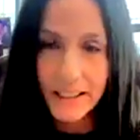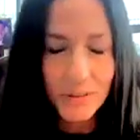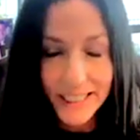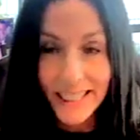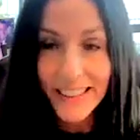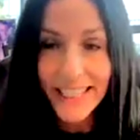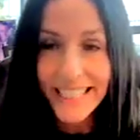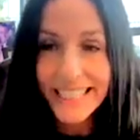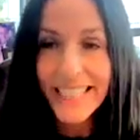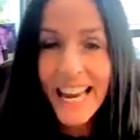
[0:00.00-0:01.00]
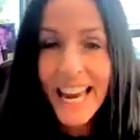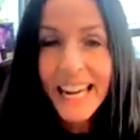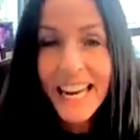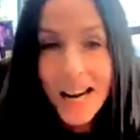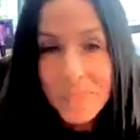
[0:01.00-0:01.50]
resilience,
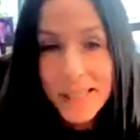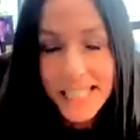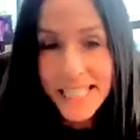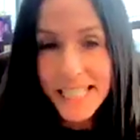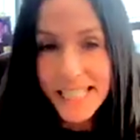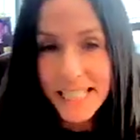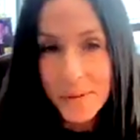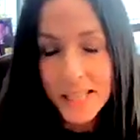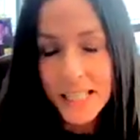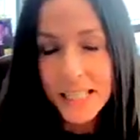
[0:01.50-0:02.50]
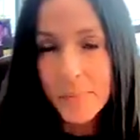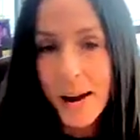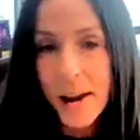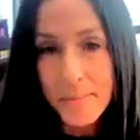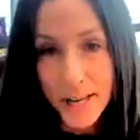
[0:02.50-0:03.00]
campus anti-Semitism,
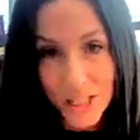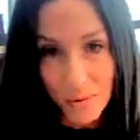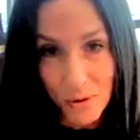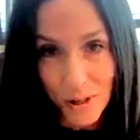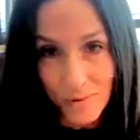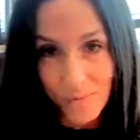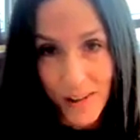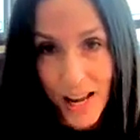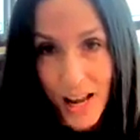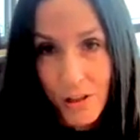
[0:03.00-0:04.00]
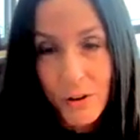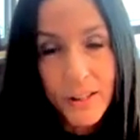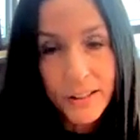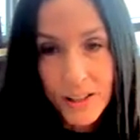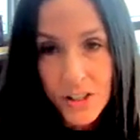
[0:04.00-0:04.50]
and much more. Through this